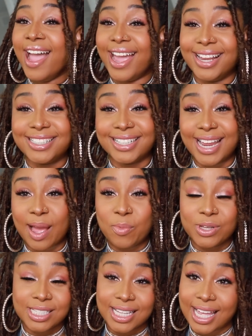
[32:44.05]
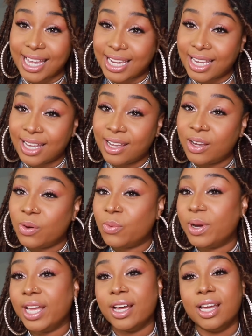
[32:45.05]
H&M was like,
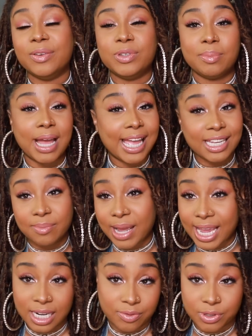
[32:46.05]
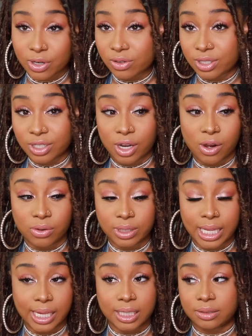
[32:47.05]
well, if you buy it, you buy it. If you don't, you don't.
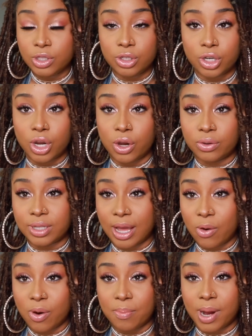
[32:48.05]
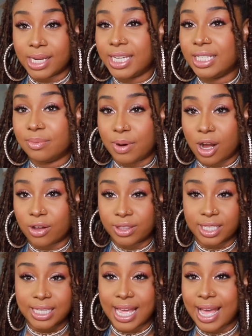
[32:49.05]
Like, you know, that whole monkey debacle
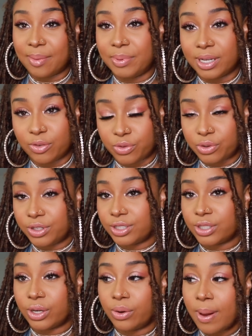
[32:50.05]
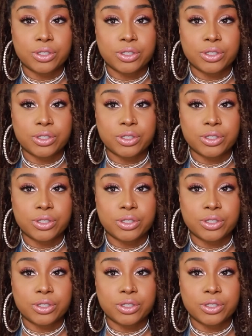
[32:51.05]
thing that happened a few years ago.